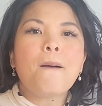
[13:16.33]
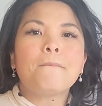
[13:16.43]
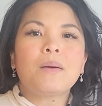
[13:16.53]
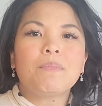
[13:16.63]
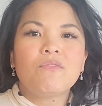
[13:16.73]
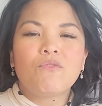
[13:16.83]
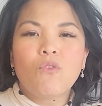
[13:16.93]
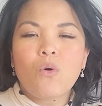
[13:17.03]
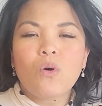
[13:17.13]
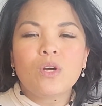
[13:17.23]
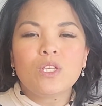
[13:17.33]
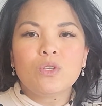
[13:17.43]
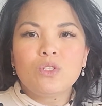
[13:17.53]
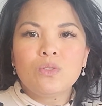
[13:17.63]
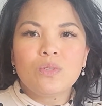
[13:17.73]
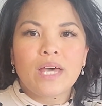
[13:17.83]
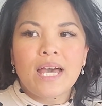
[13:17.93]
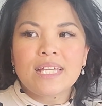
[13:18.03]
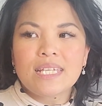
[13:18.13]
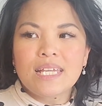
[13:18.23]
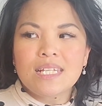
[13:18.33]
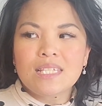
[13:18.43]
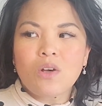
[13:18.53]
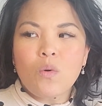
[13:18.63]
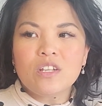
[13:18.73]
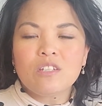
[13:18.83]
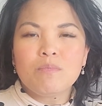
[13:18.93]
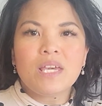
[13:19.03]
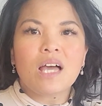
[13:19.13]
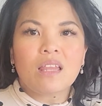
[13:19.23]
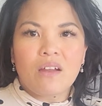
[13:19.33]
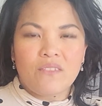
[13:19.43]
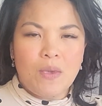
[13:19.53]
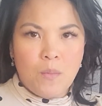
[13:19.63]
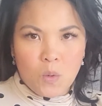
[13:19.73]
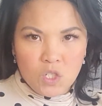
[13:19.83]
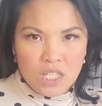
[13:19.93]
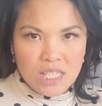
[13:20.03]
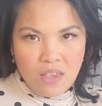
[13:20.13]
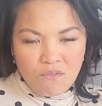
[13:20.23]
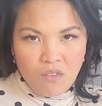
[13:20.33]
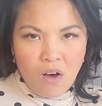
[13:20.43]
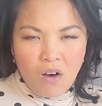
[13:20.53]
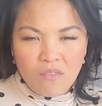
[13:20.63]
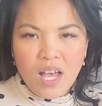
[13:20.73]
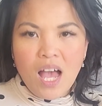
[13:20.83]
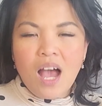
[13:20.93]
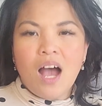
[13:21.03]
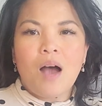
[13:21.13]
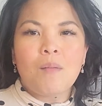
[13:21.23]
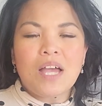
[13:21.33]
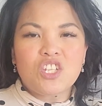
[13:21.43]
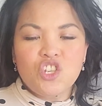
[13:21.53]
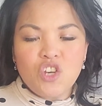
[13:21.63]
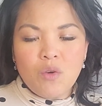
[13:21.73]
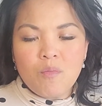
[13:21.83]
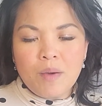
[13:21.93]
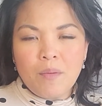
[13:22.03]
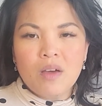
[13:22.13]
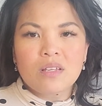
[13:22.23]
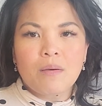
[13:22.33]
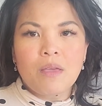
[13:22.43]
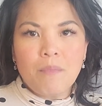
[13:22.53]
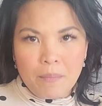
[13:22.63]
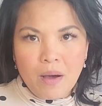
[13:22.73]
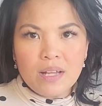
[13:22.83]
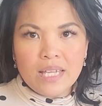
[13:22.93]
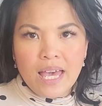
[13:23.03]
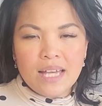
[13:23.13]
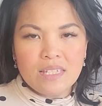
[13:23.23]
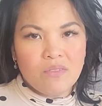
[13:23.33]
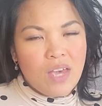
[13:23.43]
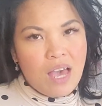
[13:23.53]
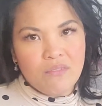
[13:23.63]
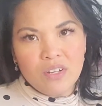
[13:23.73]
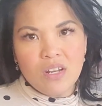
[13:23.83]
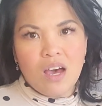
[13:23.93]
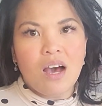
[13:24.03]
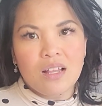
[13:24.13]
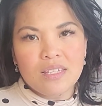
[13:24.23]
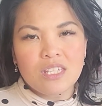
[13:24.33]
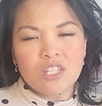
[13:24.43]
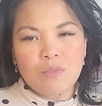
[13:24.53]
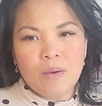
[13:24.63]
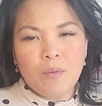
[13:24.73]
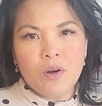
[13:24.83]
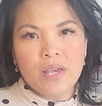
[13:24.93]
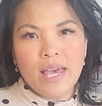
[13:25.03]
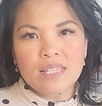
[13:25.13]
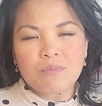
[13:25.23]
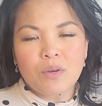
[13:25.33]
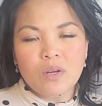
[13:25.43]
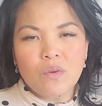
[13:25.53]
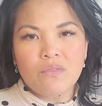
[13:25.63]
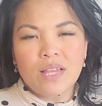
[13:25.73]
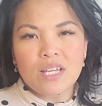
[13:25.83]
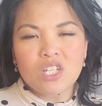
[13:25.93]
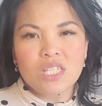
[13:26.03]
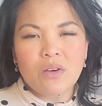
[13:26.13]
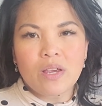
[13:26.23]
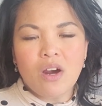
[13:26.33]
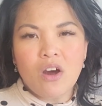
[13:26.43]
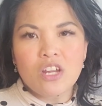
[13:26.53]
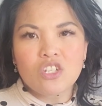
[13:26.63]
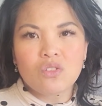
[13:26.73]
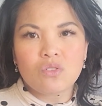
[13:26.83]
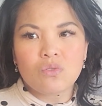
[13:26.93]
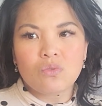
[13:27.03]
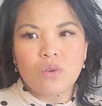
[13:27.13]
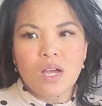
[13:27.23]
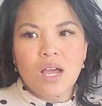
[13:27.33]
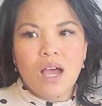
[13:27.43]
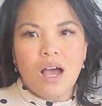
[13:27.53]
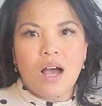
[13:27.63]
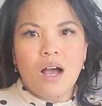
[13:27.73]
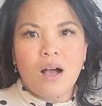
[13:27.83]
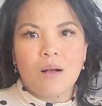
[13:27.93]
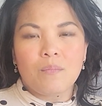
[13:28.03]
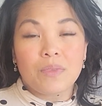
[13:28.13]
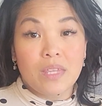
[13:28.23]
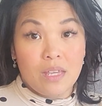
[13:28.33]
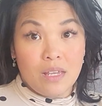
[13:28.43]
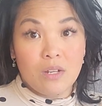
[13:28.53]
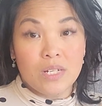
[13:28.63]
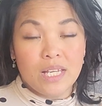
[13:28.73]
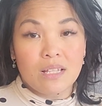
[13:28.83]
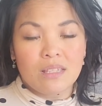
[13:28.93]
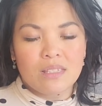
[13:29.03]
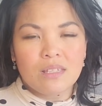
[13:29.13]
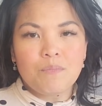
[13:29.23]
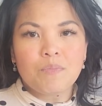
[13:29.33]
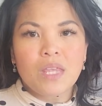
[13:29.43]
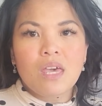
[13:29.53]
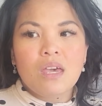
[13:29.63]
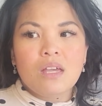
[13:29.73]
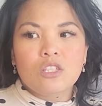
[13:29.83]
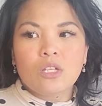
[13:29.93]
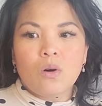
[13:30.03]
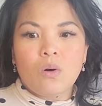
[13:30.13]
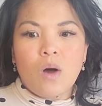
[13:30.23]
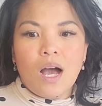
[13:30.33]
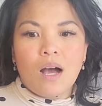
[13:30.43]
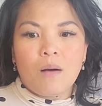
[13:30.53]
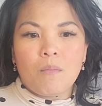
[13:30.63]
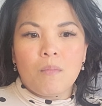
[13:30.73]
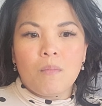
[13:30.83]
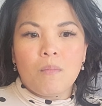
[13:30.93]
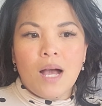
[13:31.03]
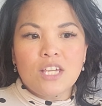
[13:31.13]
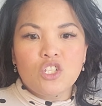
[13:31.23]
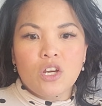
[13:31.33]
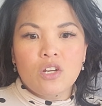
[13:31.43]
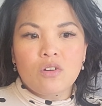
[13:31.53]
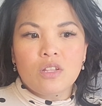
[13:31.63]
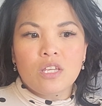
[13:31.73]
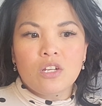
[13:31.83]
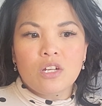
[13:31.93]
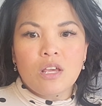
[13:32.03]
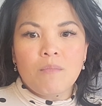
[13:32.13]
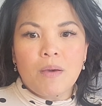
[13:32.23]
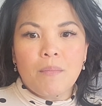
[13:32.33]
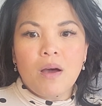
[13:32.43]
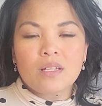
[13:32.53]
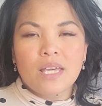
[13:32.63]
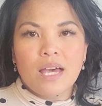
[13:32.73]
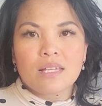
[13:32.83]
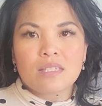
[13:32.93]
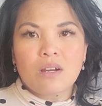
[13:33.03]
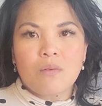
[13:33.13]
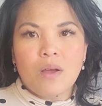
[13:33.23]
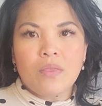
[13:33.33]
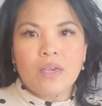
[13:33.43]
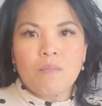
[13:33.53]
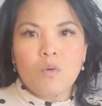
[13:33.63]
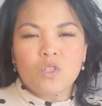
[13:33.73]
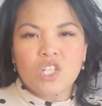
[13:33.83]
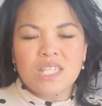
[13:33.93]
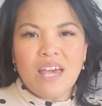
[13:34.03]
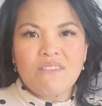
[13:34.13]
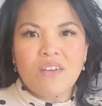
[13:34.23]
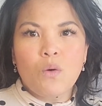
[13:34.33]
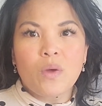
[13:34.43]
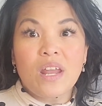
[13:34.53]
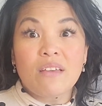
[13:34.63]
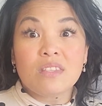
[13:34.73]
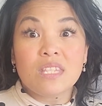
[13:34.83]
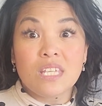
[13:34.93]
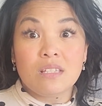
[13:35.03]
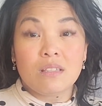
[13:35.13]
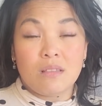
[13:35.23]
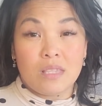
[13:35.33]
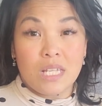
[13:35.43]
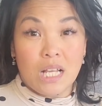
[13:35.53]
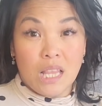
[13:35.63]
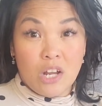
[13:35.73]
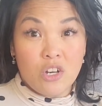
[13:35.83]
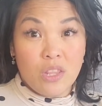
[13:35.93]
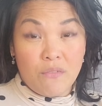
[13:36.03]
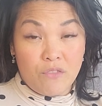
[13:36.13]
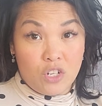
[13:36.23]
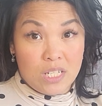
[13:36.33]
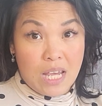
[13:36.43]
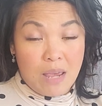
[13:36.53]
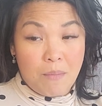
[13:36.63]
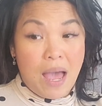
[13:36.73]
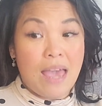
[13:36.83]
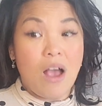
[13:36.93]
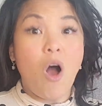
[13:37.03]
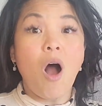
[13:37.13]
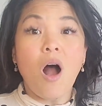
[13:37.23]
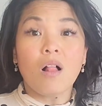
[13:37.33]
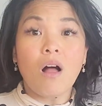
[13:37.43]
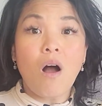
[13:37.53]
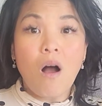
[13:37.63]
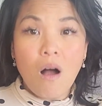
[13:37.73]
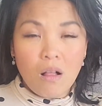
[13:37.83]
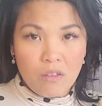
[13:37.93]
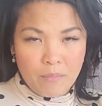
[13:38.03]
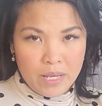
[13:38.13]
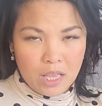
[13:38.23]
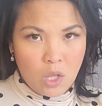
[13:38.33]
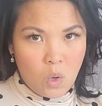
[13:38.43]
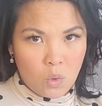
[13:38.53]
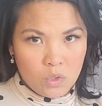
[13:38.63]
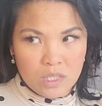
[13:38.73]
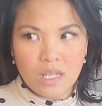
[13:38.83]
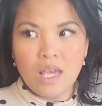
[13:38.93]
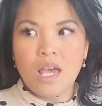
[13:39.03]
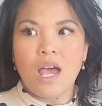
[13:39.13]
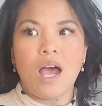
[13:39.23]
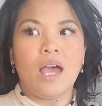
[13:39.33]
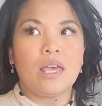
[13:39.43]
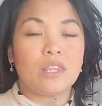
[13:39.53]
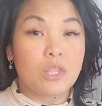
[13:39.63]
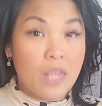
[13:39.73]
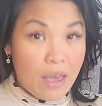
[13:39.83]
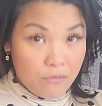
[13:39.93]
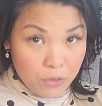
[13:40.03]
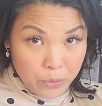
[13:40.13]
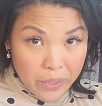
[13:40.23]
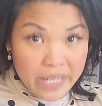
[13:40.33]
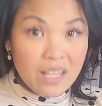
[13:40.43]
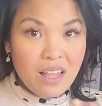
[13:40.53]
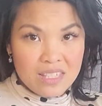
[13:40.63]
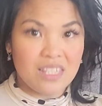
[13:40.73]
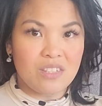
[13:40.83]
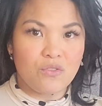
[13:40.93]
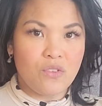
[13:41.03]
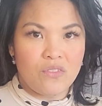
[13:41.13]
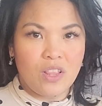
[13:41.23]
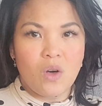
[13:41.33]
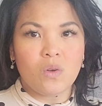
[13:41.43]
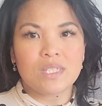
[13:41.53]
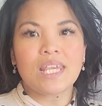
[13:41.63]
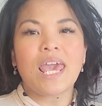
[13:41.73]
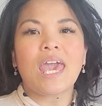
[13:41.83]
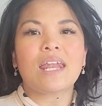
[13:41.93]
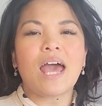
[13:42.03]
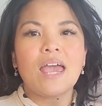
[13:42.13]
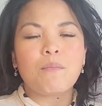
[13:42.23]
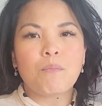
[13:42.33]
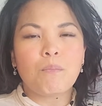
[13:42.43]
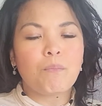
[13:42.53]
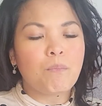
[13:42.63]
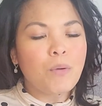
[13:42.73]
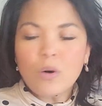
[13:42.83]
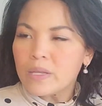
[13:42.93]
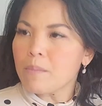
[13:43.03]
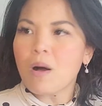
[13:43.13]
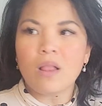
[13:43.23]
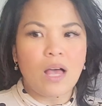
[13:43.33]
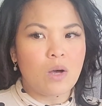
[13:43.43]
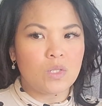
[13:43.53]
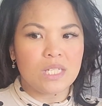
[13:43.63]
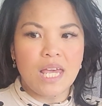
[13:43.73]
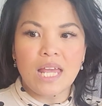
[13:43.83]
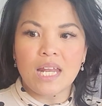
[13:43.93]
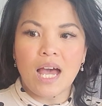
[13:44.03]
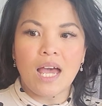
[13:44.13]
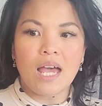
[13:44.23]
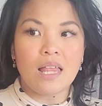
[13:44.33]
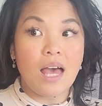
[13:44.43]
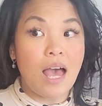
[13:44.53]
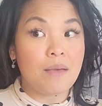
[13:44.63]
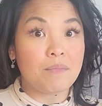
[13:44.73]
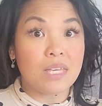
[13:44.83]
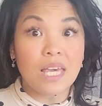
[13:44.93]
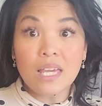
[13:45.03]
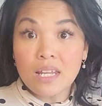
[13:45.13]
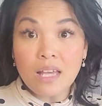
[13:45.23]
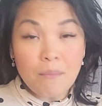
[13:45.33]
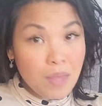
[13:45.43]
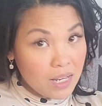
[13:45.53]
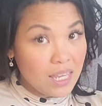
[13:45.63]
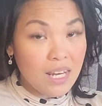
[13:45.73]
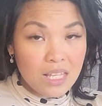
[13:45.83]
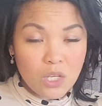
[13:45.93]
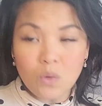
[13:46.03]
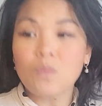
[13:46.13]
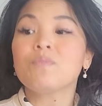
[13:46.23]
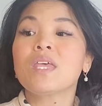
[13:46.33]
But before you do that, it is going to be a lot of emotions involved um, I just shared with my pod in my podcast. If you haven't uh, listened to my podcast, Morning Reflections, i encourage you to, um, you know, take a listen. So um, I shared earlier in my podcast around the emotions I felt when I did declutter the first time. I haul all of my clothes. I have three closets full of clothes, and I pull them all out. And I, I'm kidding. I'm not kidding you.